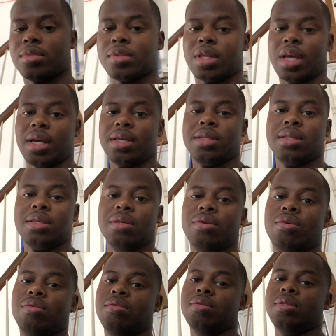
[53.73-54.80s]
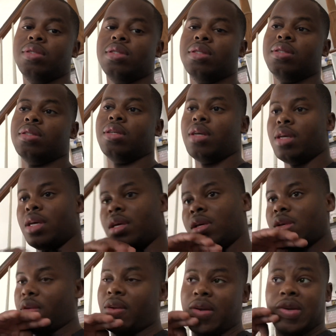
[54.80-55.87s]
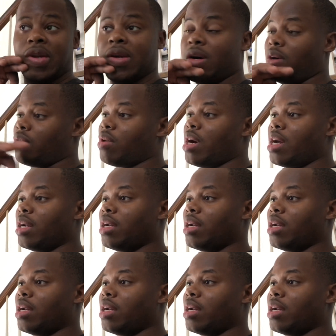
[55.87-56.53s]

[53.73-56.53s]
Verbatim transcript: Thanks to Dump Rider